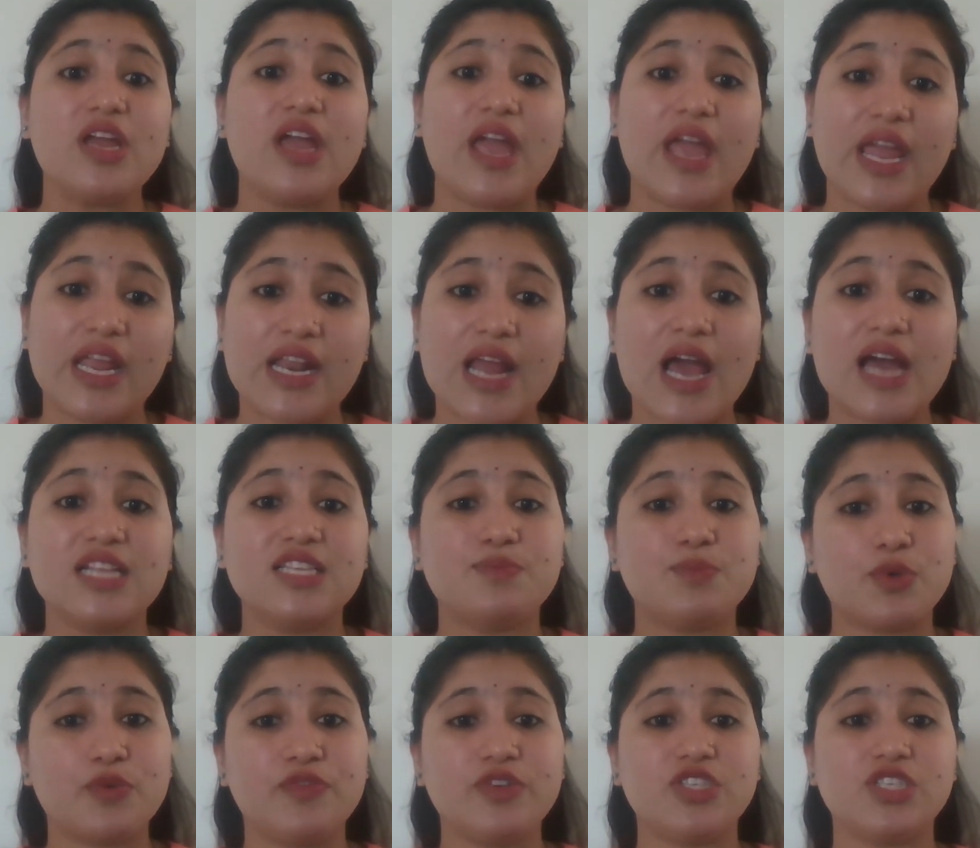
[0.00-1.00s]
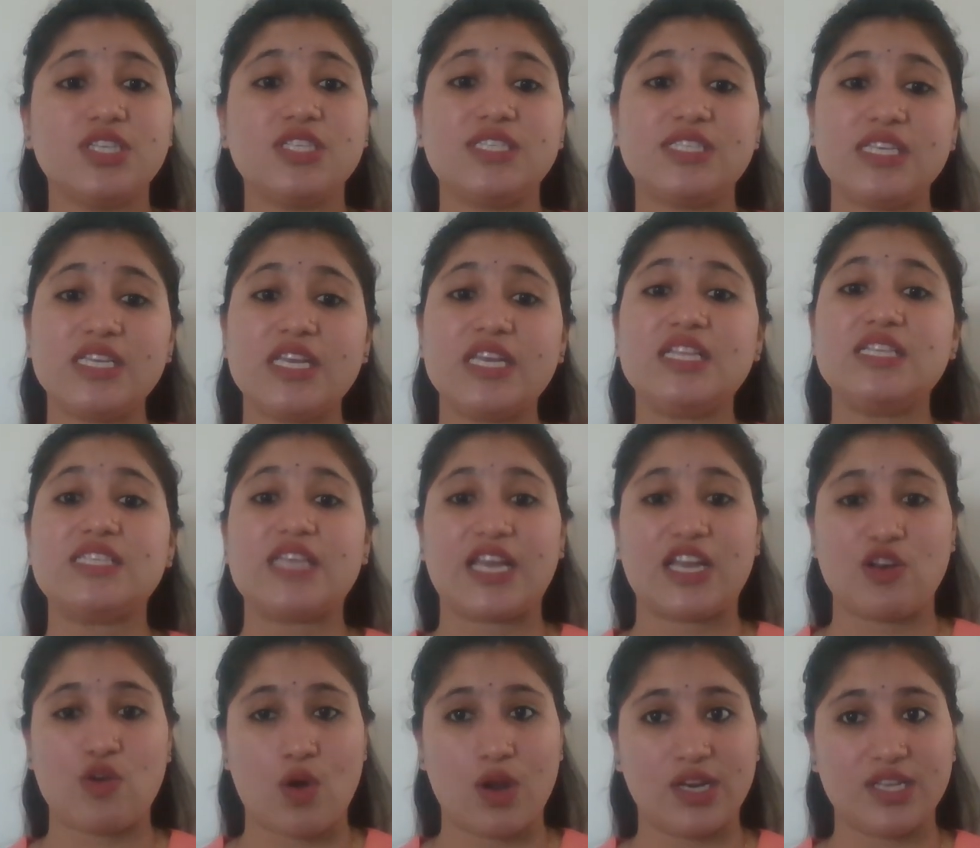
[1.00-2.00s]
enhance proficiency in
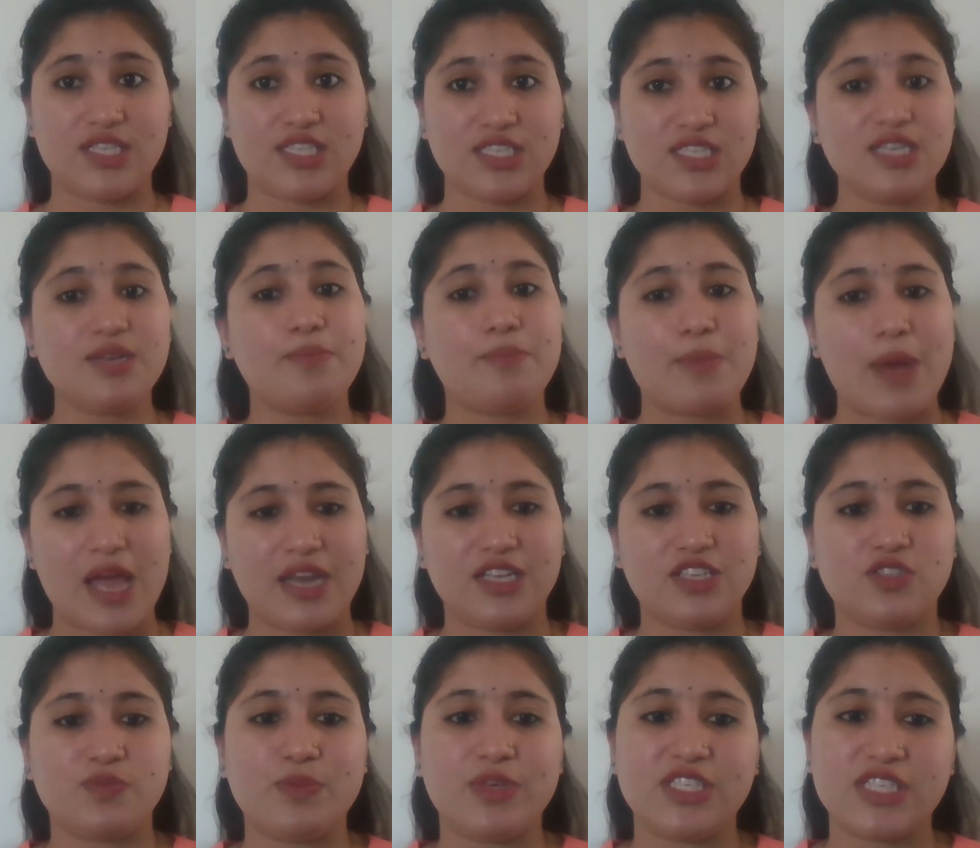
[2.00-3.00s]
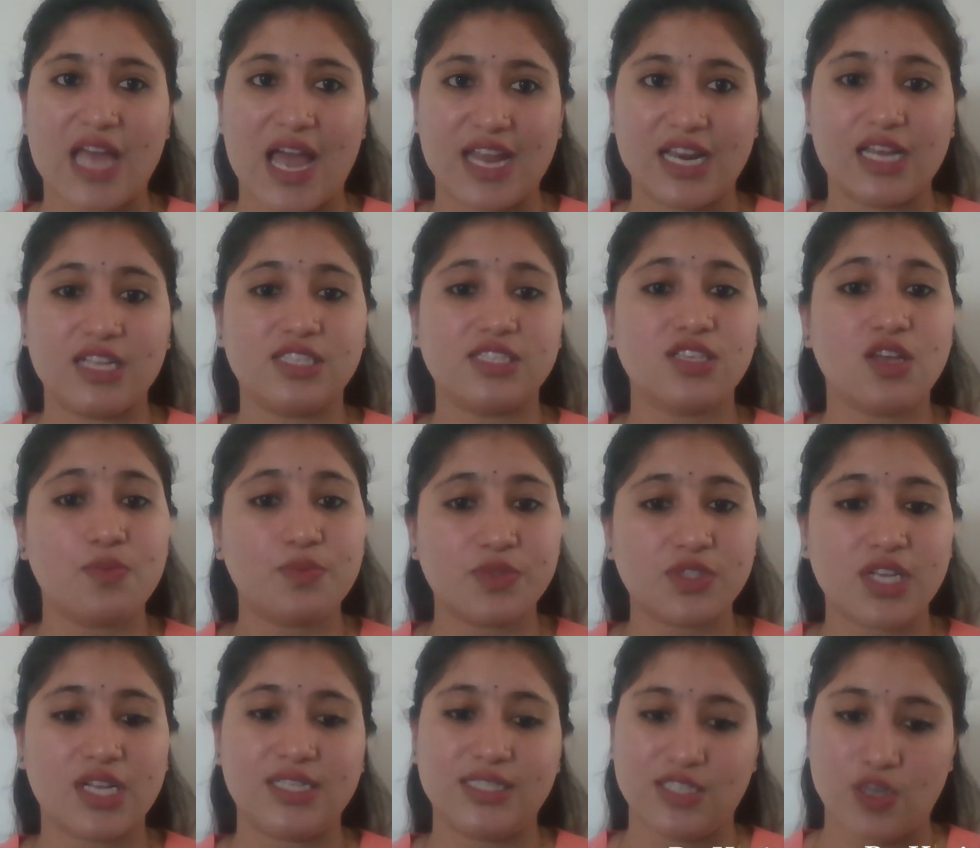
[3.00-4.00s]
technology, management and, and soft
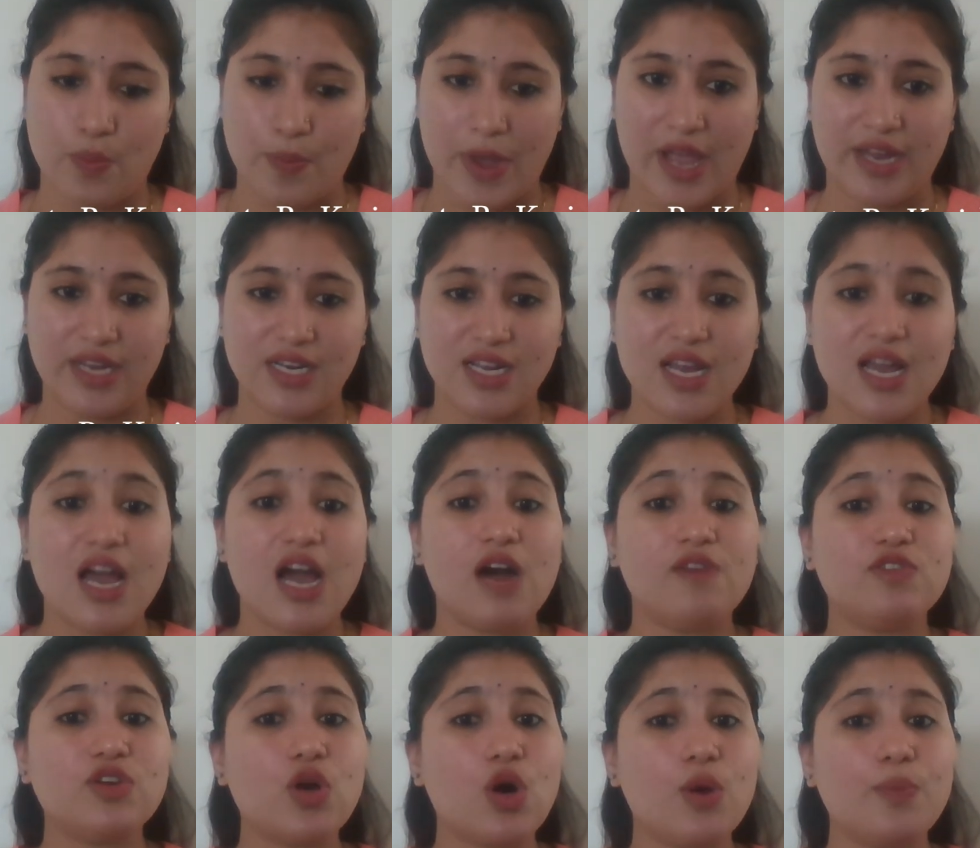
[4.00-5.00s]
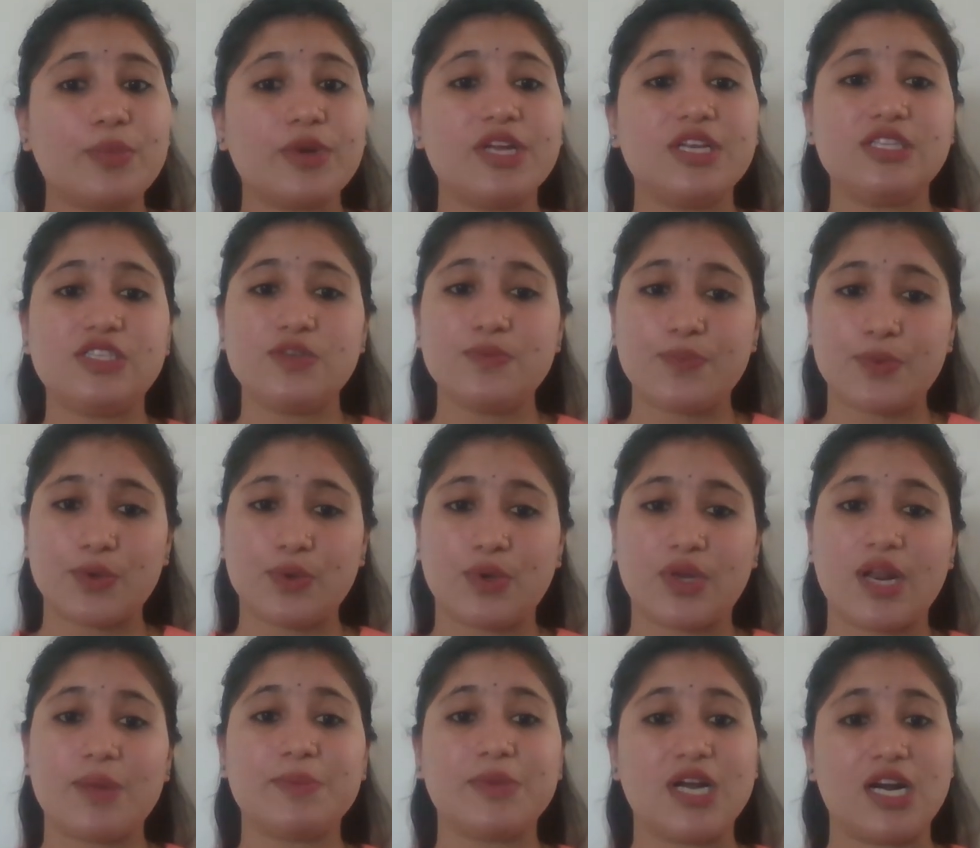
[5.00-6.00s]
skill domain. Our comprehensive
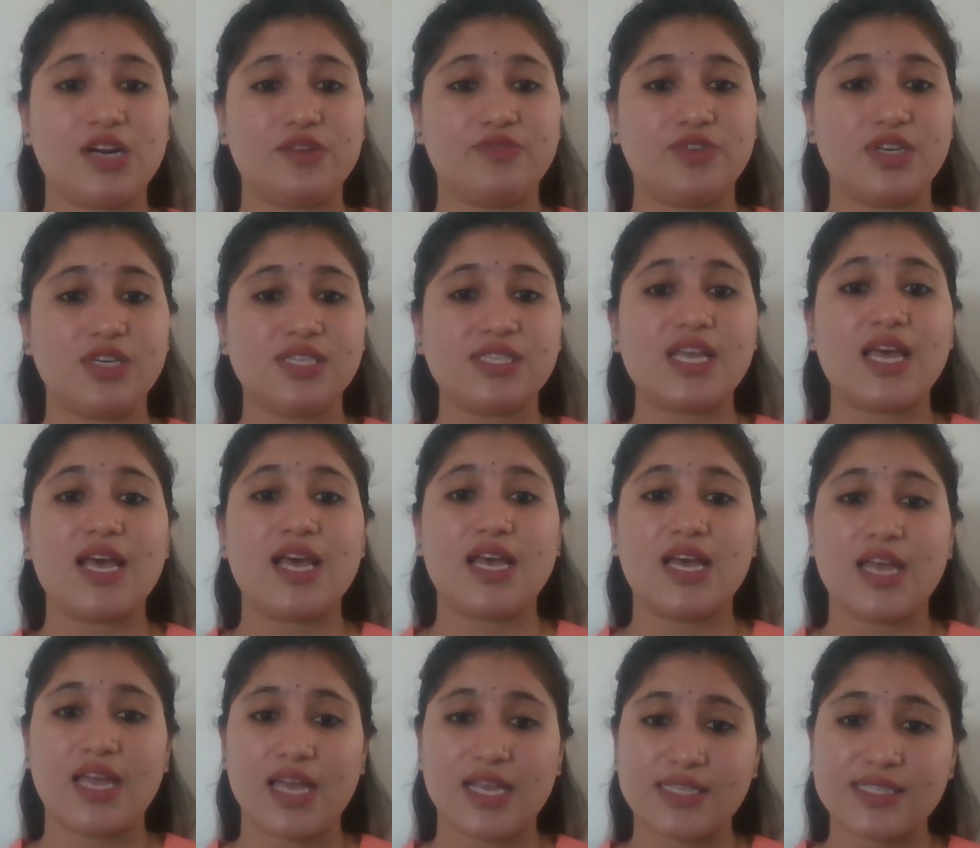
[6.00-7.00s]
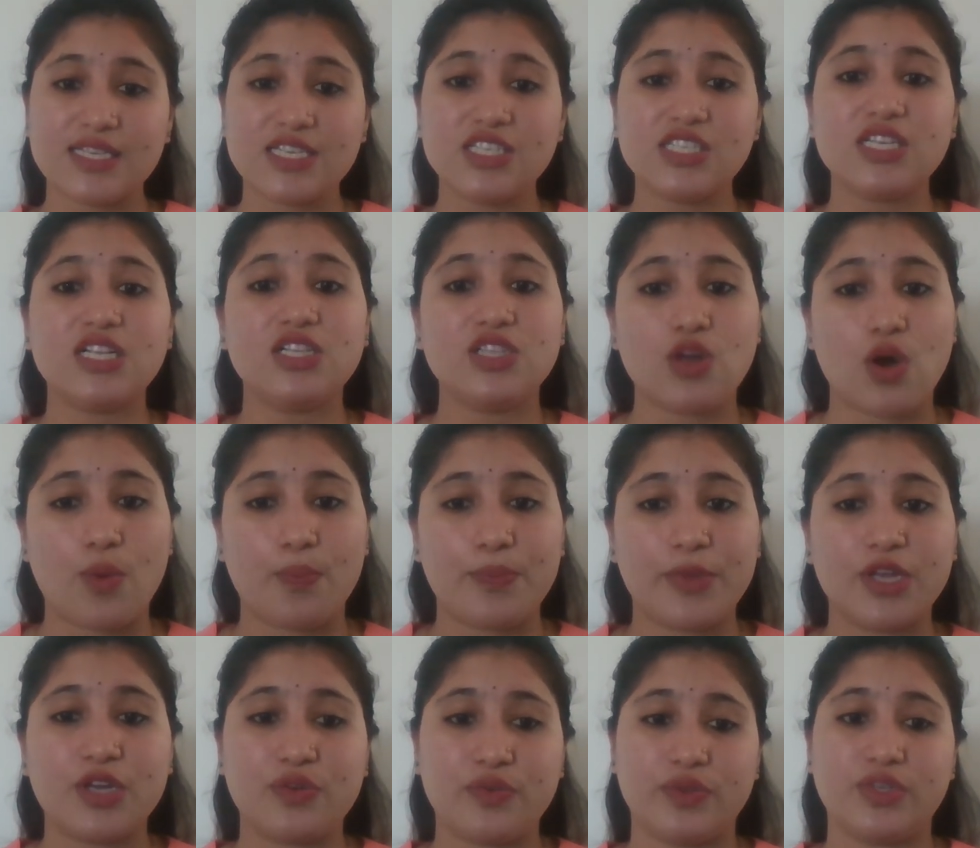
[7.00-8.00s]
program covers essential topic
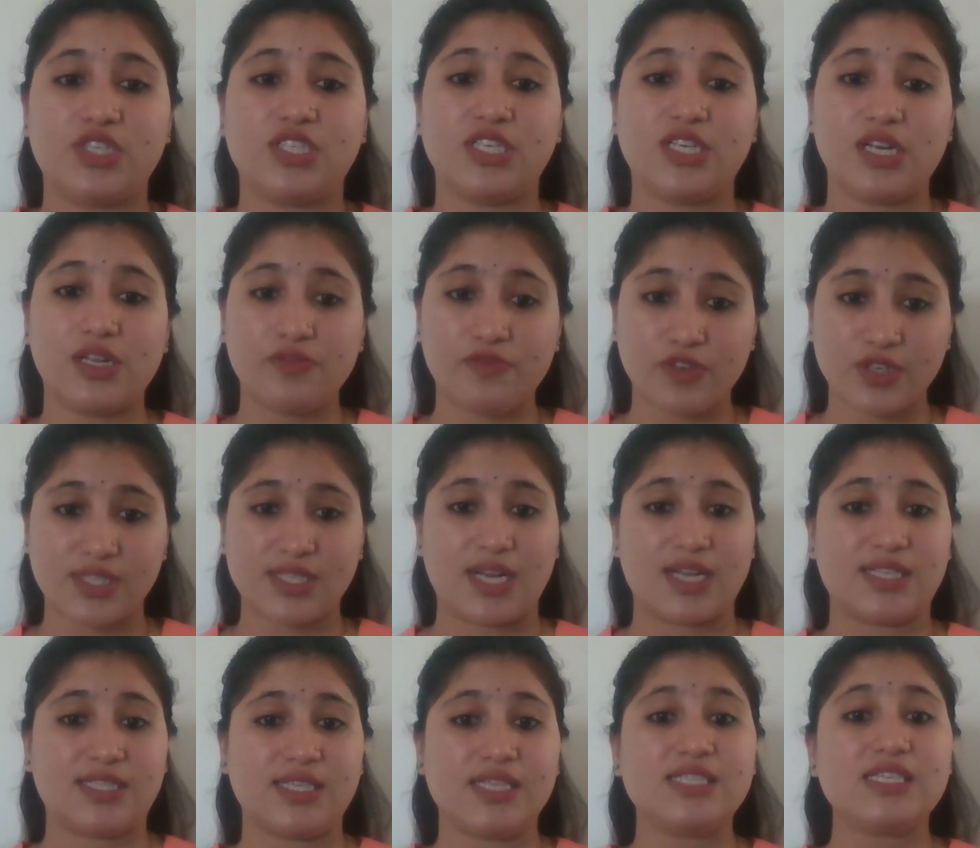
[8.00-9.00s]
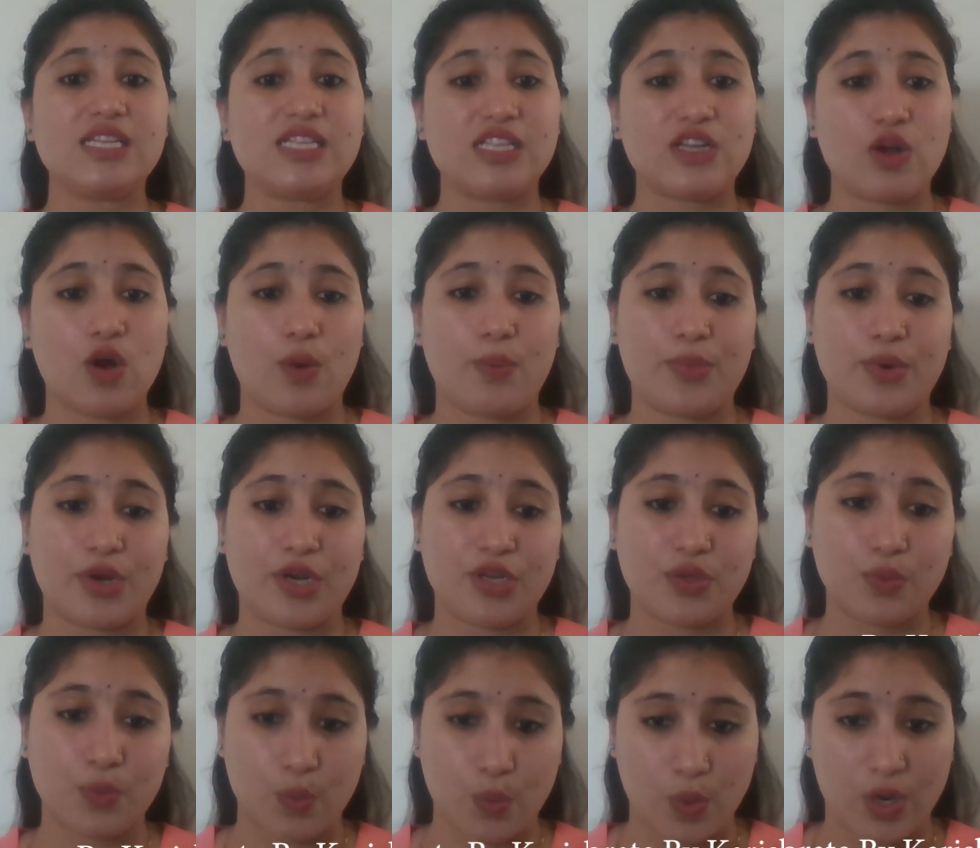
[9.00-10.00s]
crucial for success in the corporate
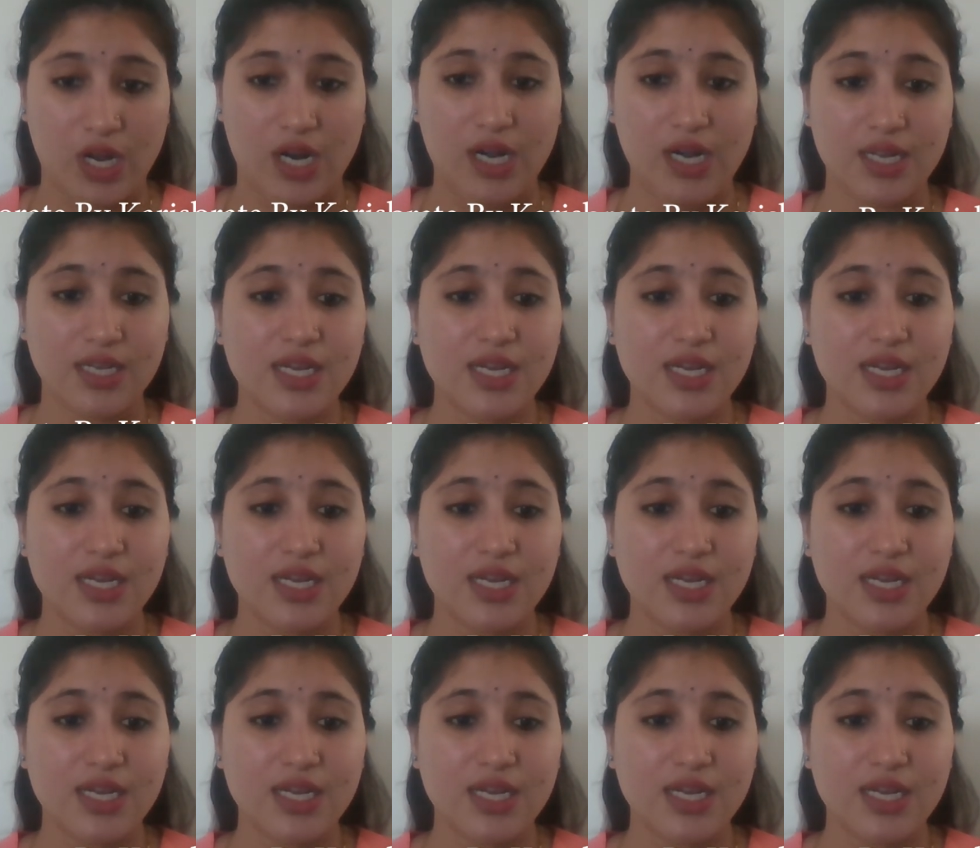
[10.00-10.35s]
world.